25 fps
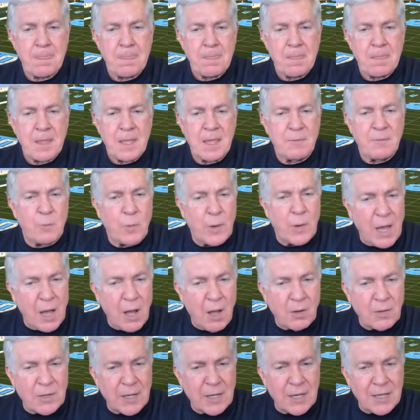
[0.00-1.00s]
If we
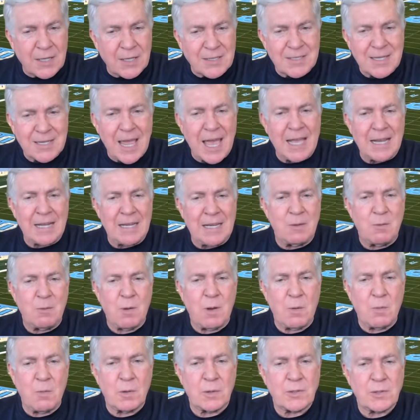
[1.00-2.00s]
all did exactly
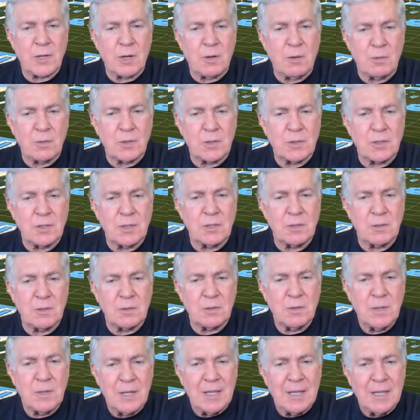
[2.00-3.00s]
what we're told to
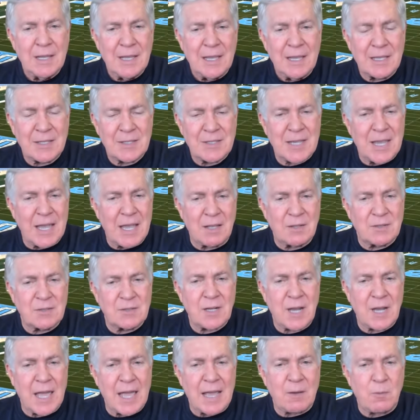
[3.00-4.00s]
do, it sounds
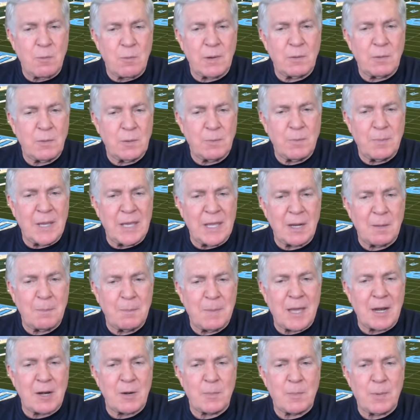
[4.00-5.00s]
like we would be in a
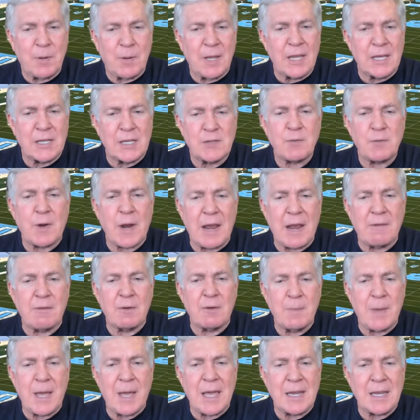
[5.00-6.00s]
better place for
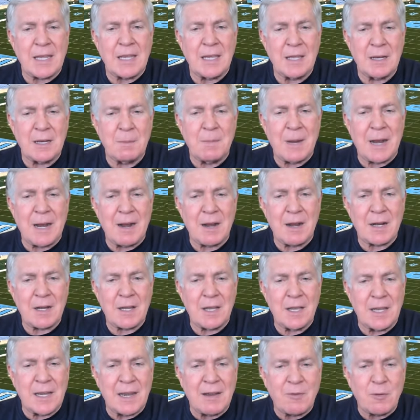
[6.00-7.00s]
everybody in
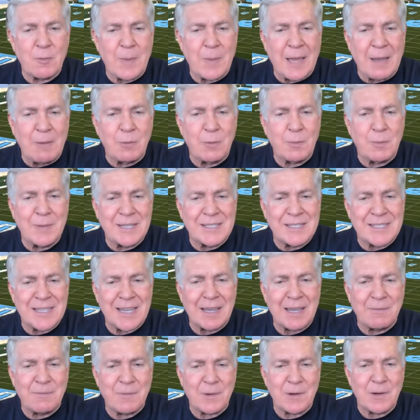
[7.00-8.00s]
America and everybody would be
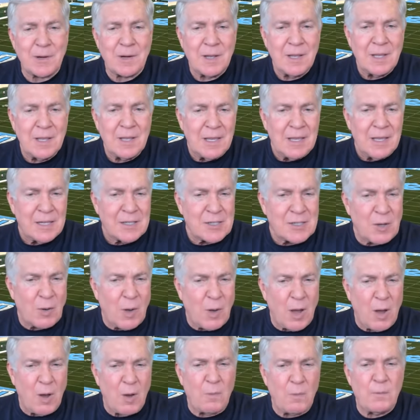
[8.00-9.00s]
safer. So
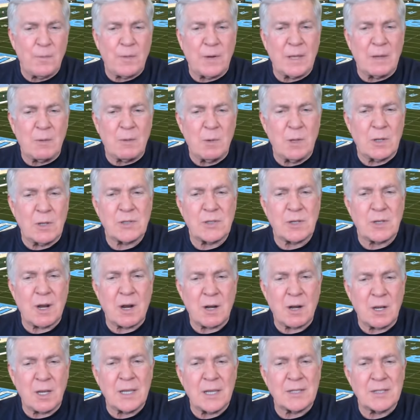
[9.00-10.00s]
hopefully we'll
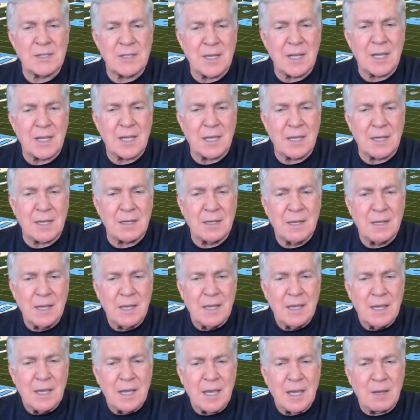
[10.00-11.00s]
start listening and
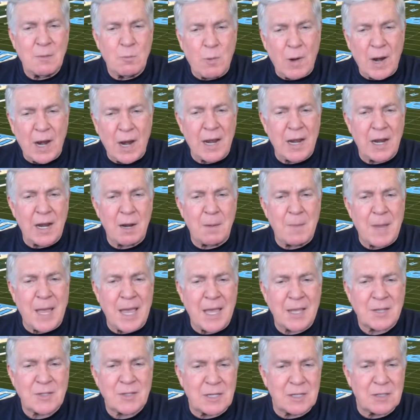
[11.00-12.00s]
and wearing our
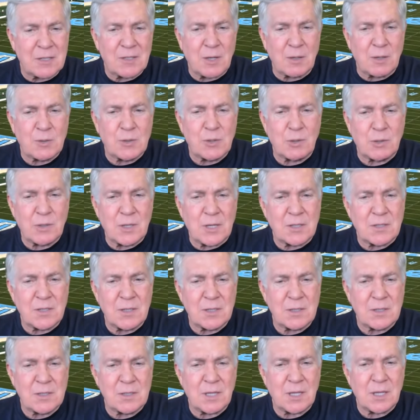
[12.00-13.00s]
mask and social
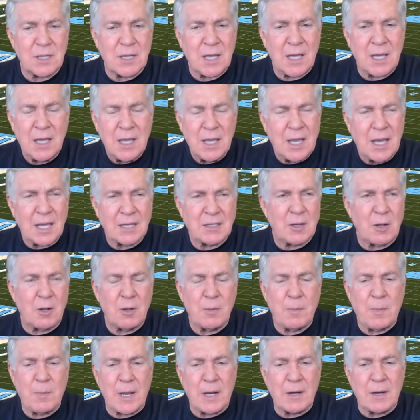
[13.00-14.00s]
distancing. And I, I told
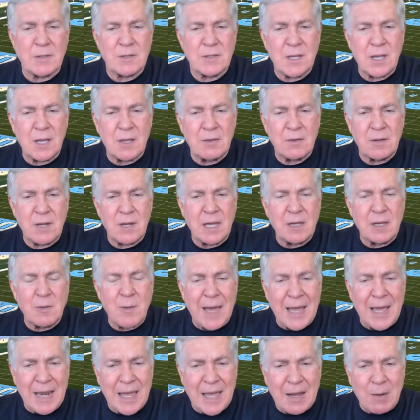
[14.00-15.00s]
the players the other day, do
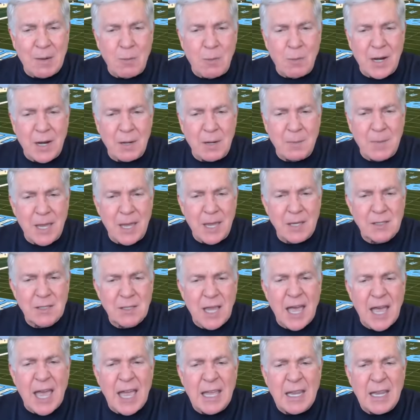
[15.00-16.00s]
I like wearing a mask?
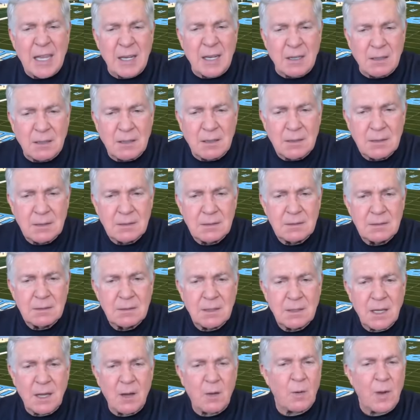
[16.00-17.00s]
I hate it.
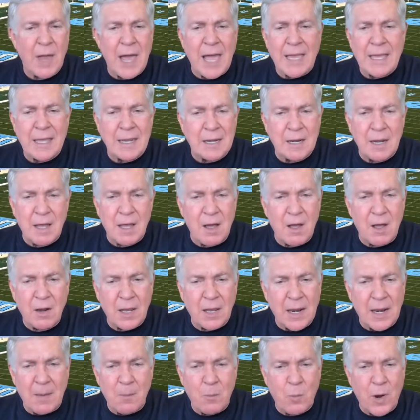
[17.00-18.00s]
I don't like it at all,
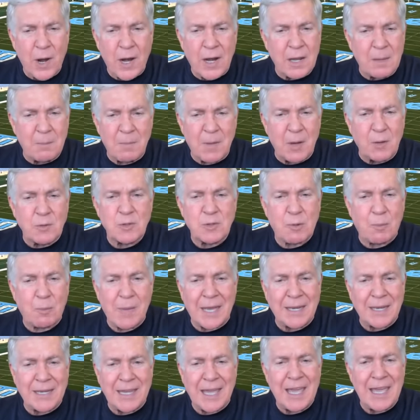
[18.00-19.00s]
and I'm wearing it most of
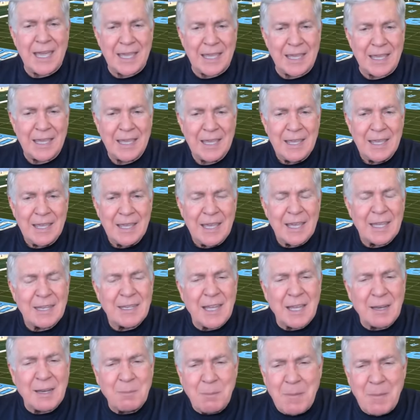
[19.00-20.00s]
my day. It
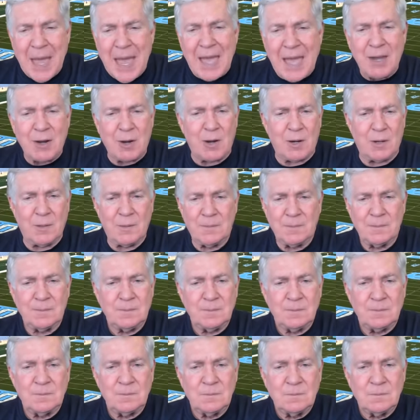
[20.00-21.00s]
doesn't matter.
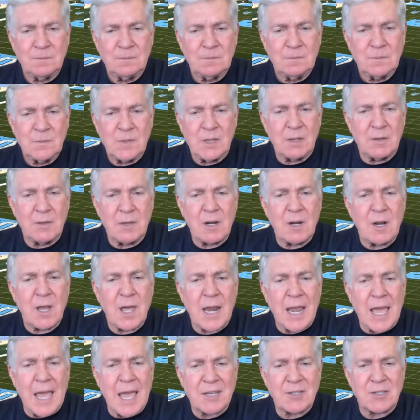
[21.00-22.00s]
They're, they're
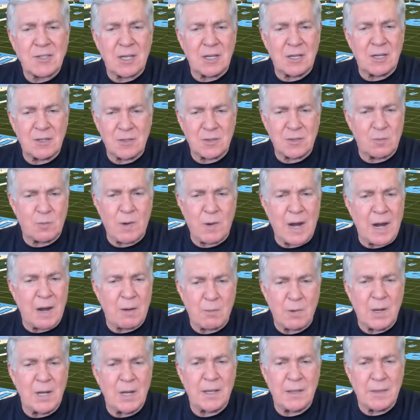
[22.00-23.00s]
not asking us to wear it,
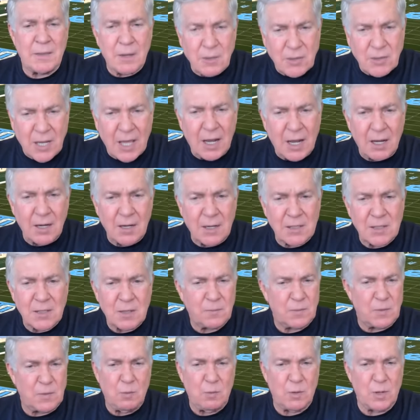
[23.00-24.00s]
really. They're telling us
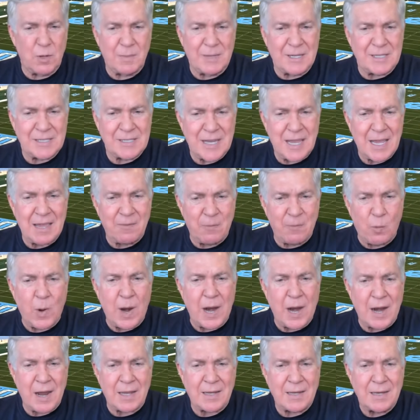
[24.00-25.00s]
if you want to be safe,
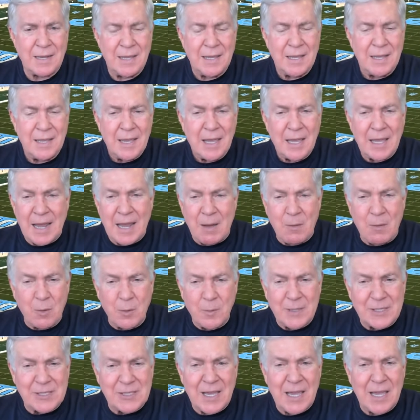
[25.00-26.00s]
wear it. And I want
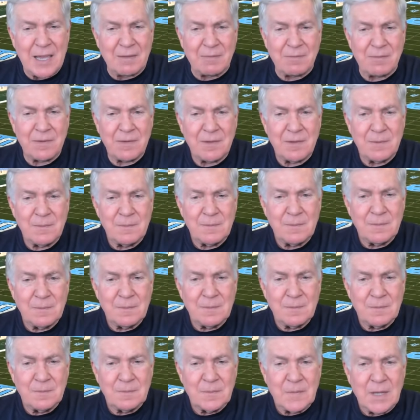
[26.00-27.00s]
to be safe.
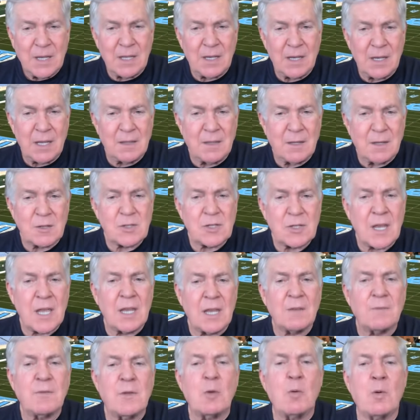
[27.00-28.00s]
And, and they're
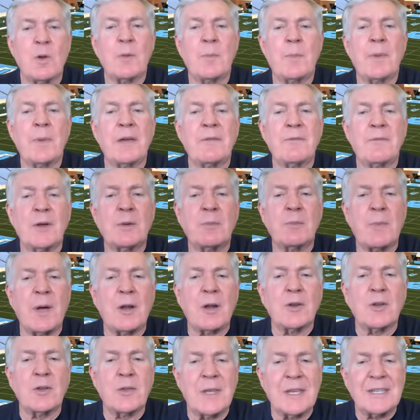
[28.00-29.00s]
saying if you want to play
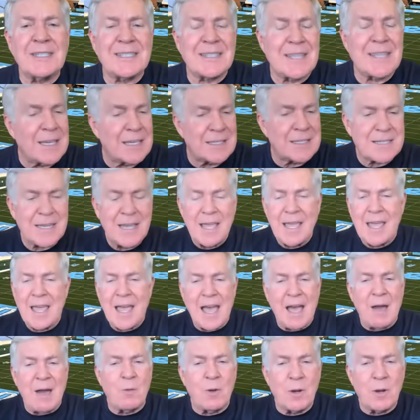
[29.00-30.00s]
football, do these things.
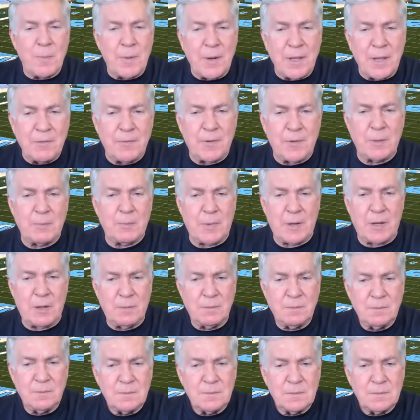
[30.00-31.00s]
I want to play football.
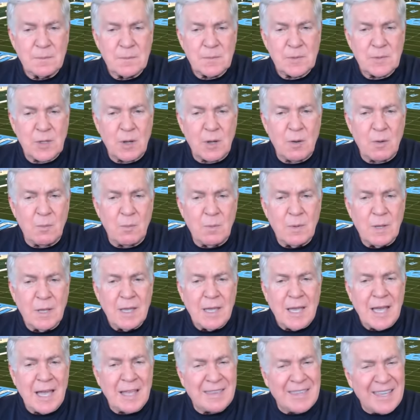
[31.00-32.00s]
So
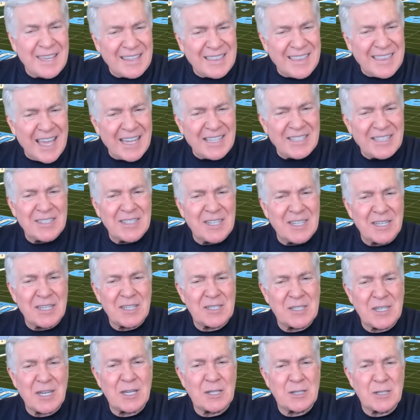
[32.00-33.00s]
I think that's the
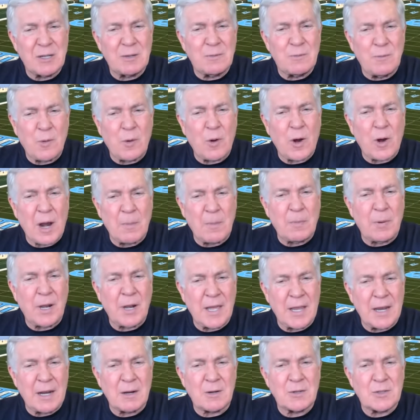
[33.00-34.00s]
decision for our
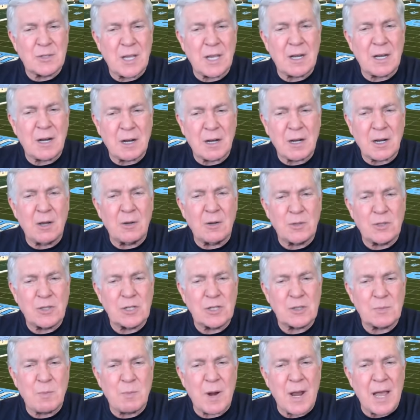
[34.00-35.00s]
players and our
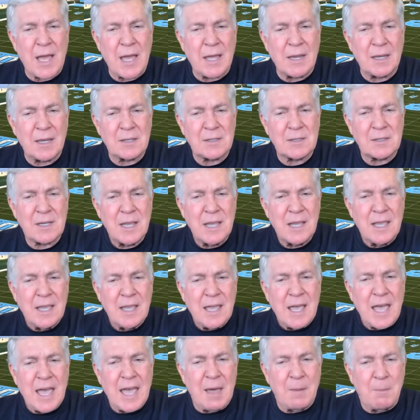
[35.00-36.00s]
coaches, Brian, is
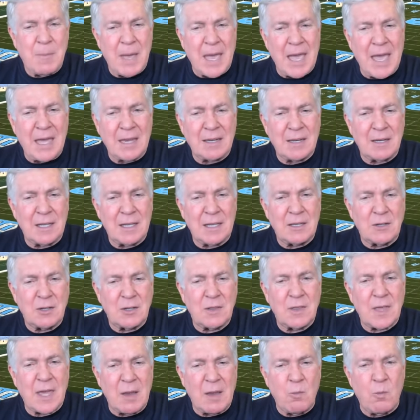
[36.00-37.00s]
how badly do
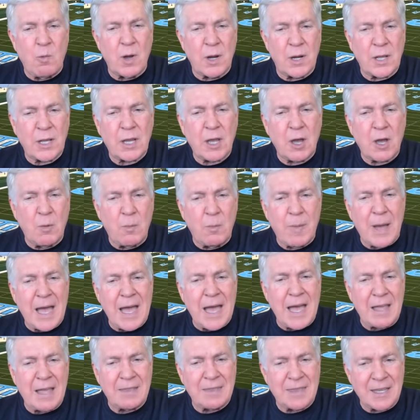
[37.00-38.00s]
they want to go
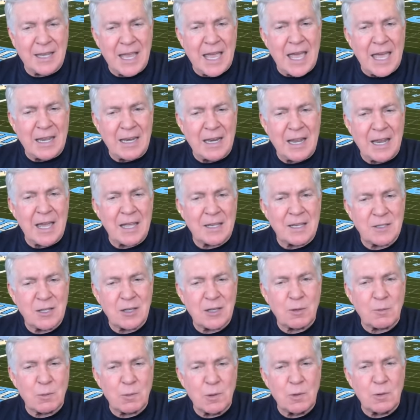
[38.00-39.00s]
by the guidelines
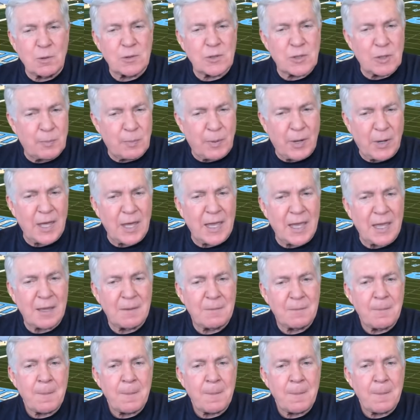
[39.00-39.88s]
and the rules to play?